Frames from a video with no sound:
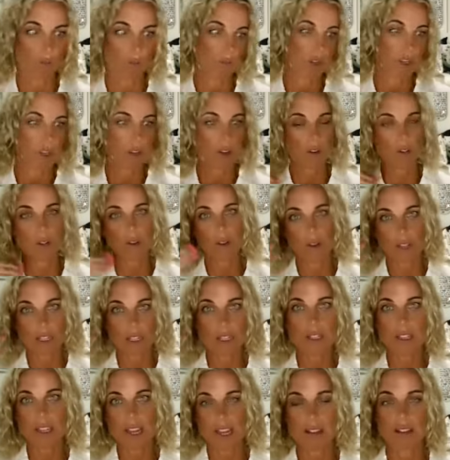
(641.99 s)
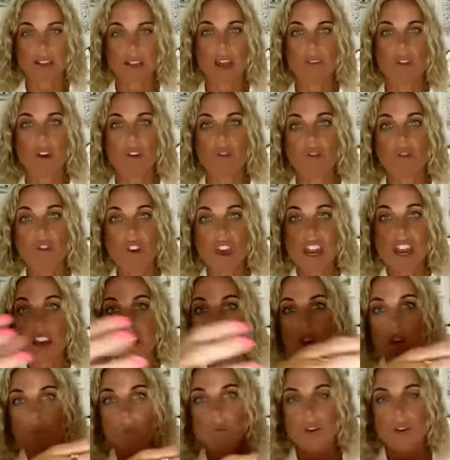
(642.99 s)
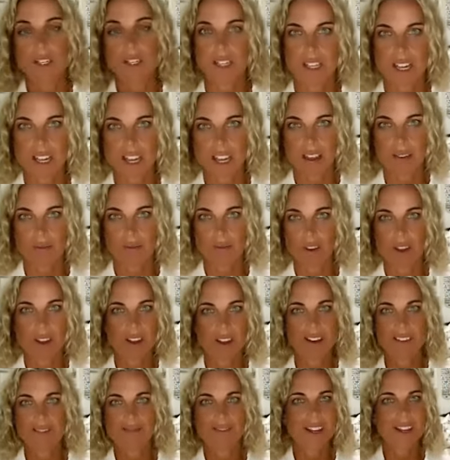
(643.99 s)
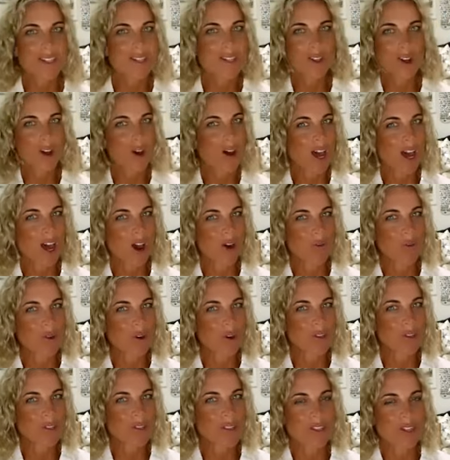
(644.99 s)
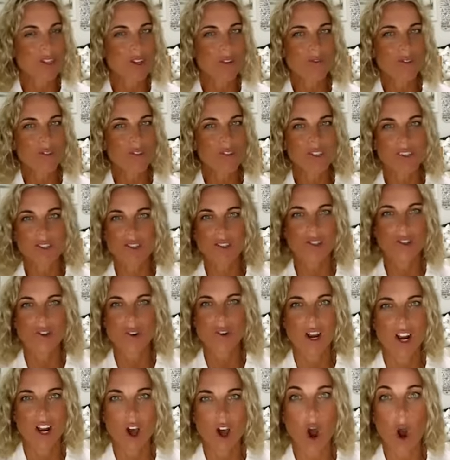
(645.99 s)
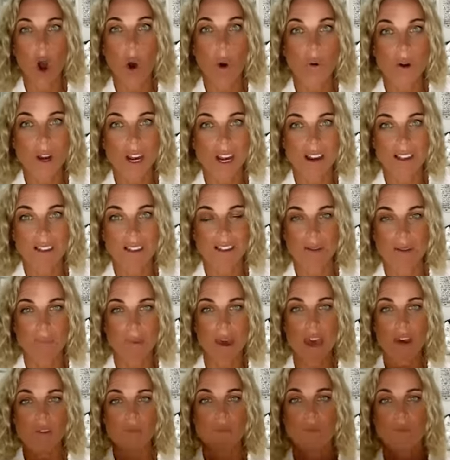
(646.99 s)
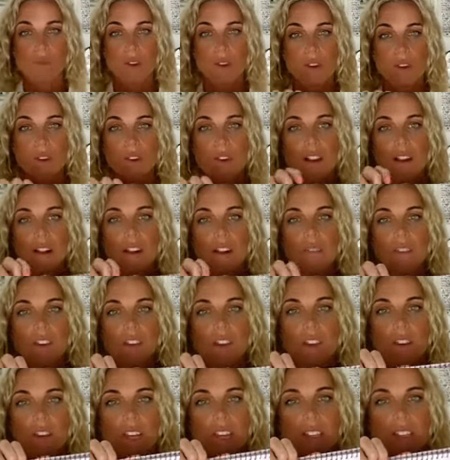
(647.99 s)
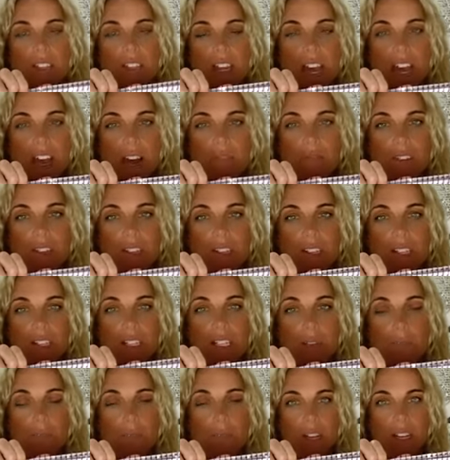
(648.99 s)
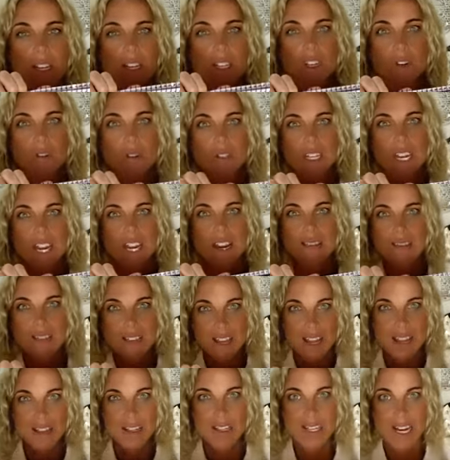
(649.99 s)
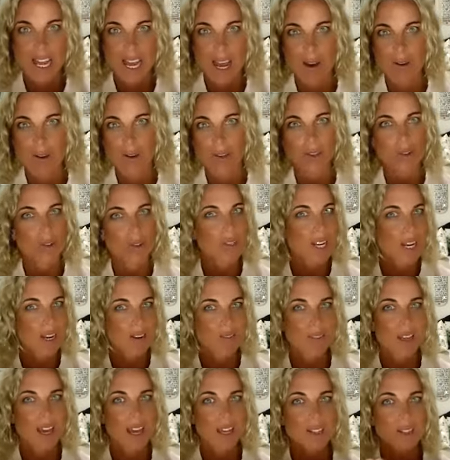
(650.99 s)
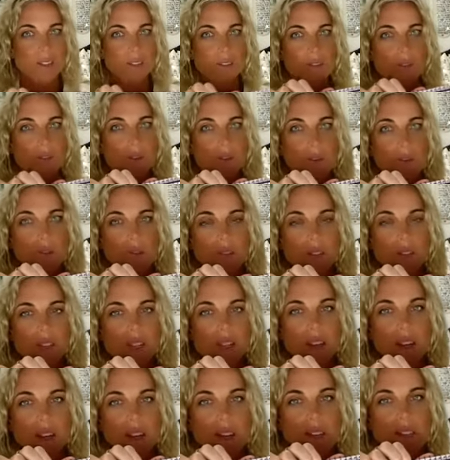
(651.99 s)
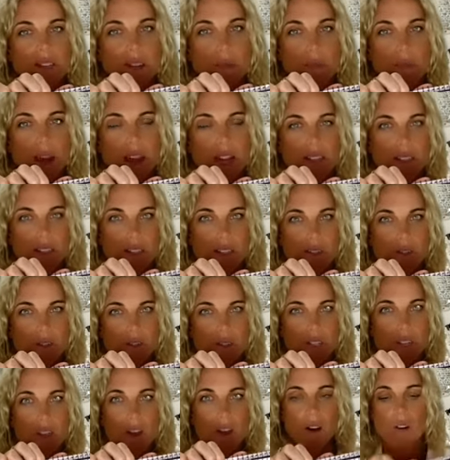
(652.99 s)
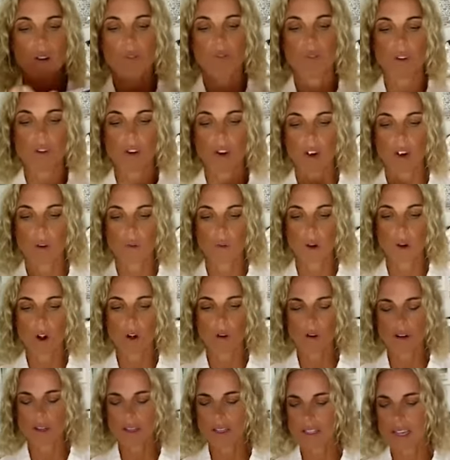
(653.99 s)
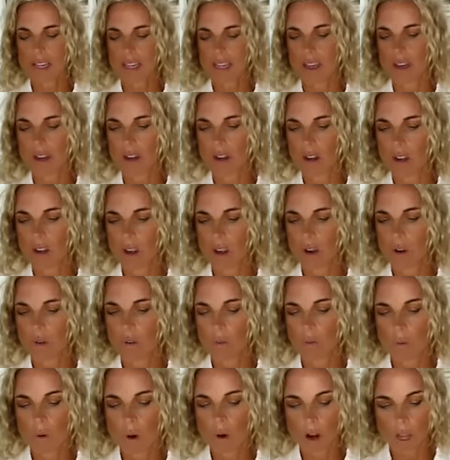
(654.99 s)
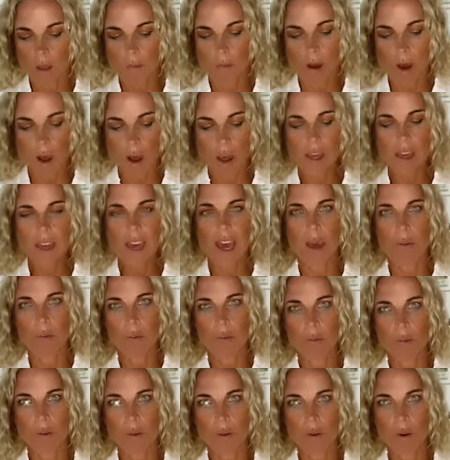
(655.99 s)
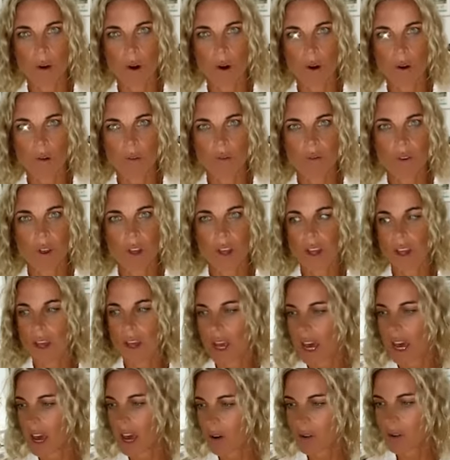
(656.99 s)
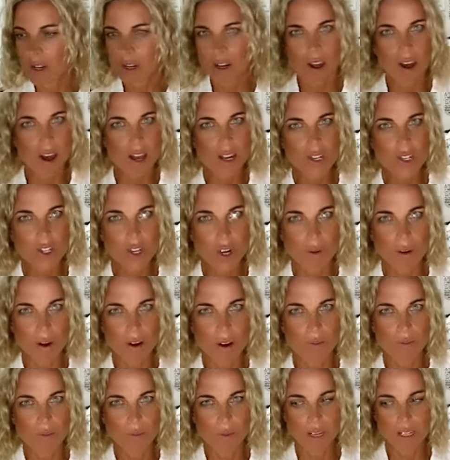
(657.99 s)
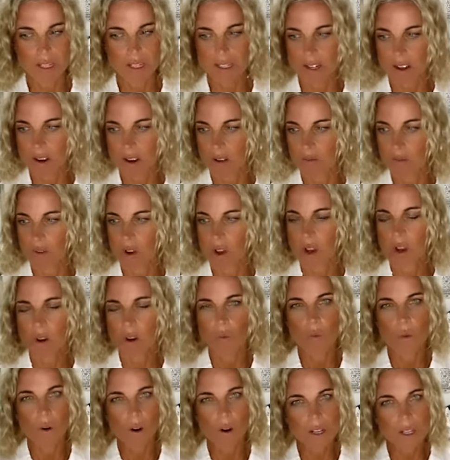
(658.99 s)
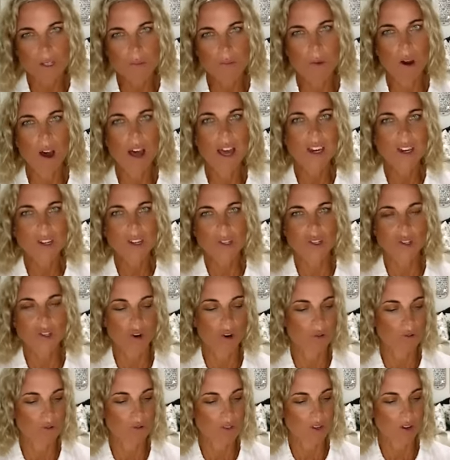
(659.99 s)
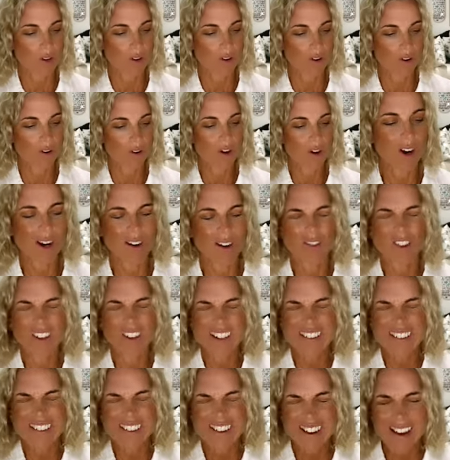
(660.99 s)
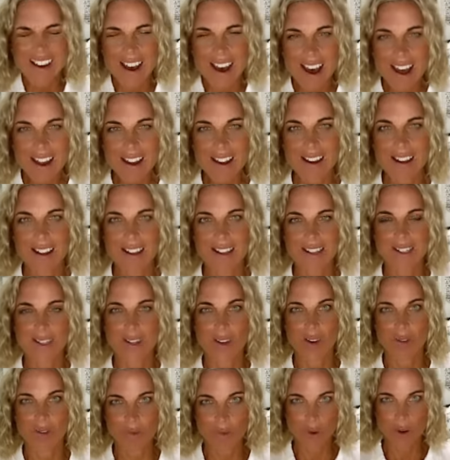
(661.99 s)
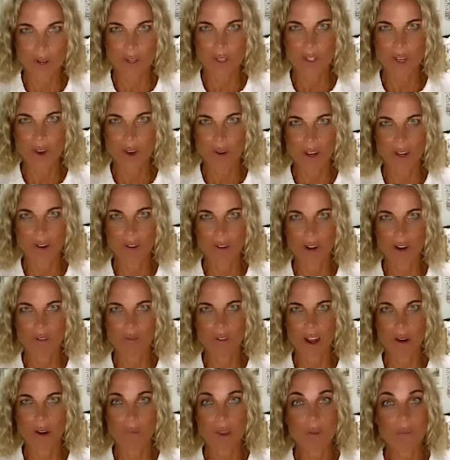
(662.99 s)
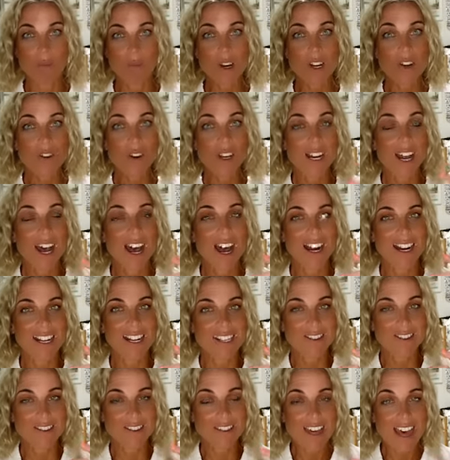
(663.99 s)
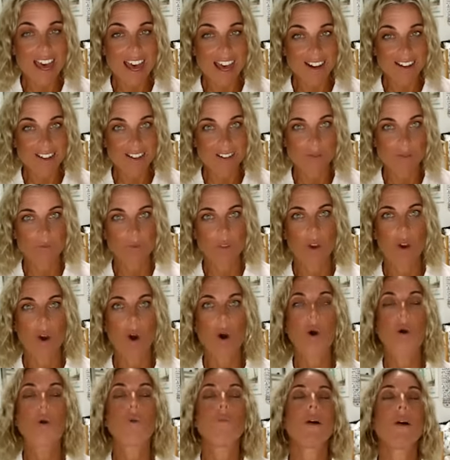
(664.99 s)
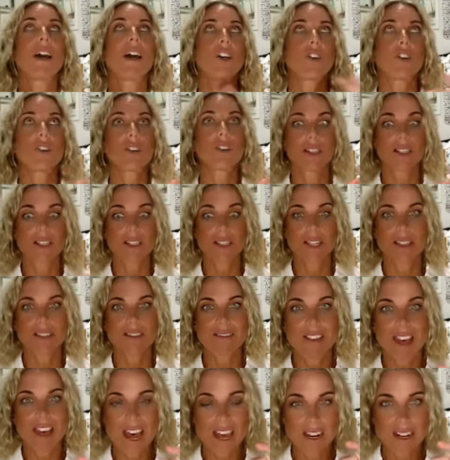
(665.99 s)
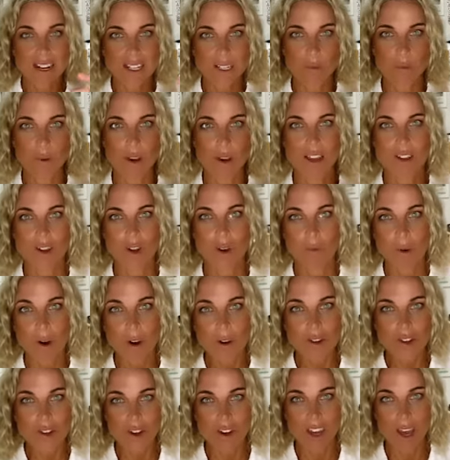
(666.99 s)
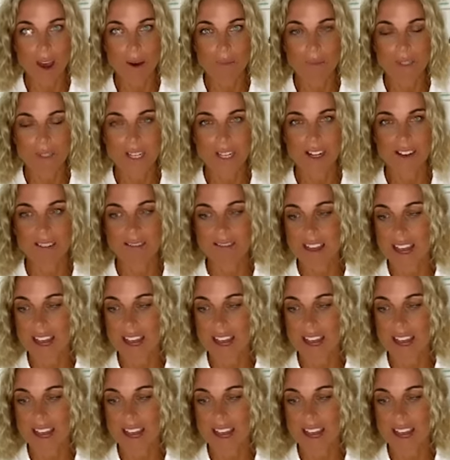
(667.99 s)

When you do this, that, and the other, then you receive. That's not how it works. The universe isn't trying to hold anything back from you. You need to have the discipline, your 10,000 hours, your 10,000 thoughts to master yourself and go, well, hold on a second. What am I capable of? How can I show up for myself? What is my control zone, regardless of what is going on around me? And when you can harness that, oh my goodness, that is where your mojo comes in.